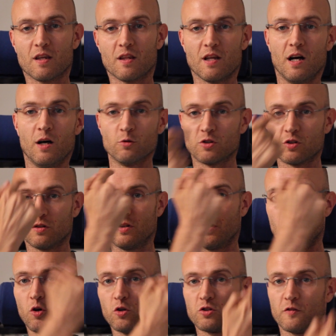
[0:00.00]

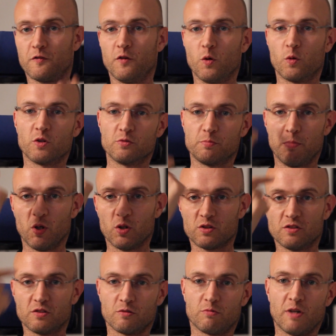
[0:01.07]
autofocus box
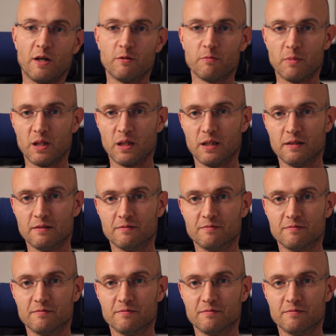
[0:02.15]
is around my